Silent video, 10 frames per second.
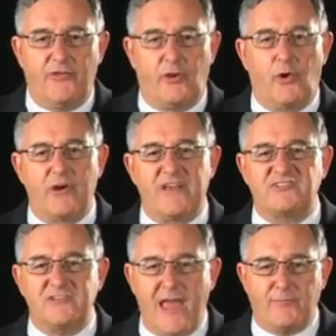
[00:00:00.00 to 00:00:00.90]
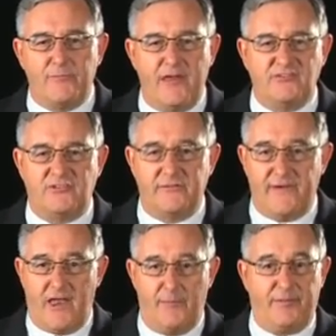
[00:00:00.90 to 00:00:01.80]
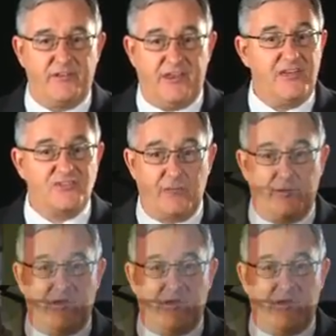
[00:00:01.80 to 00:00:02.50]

the Lord has enabled me to develop and teach